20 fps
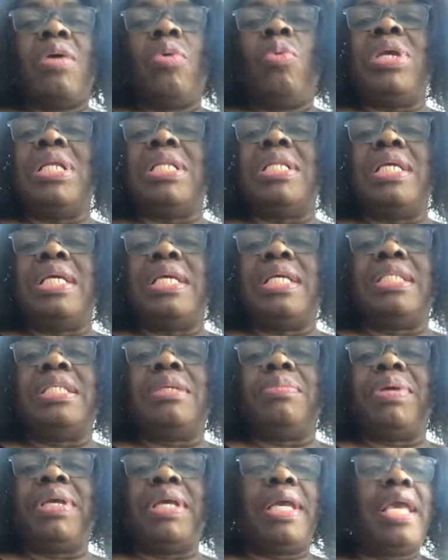We need
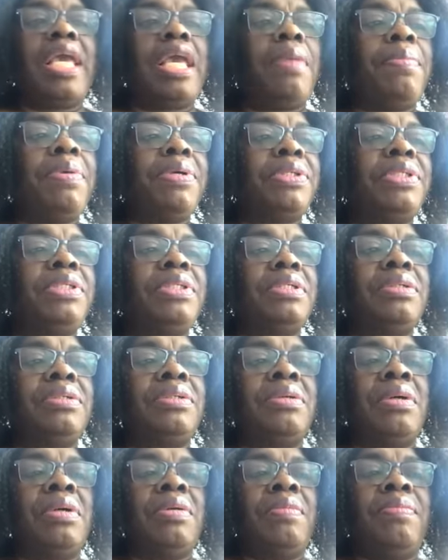to be able
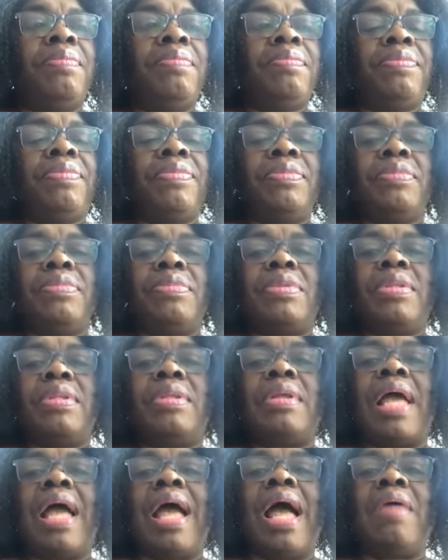to
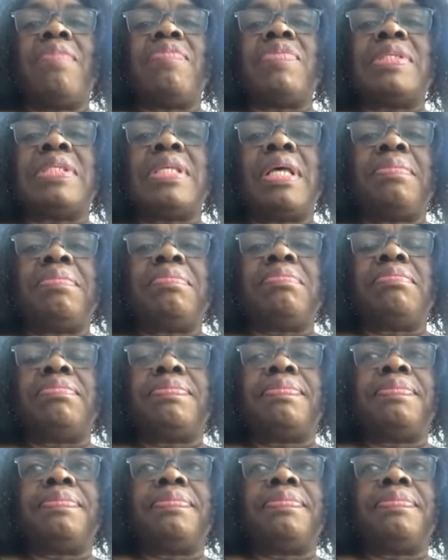have some,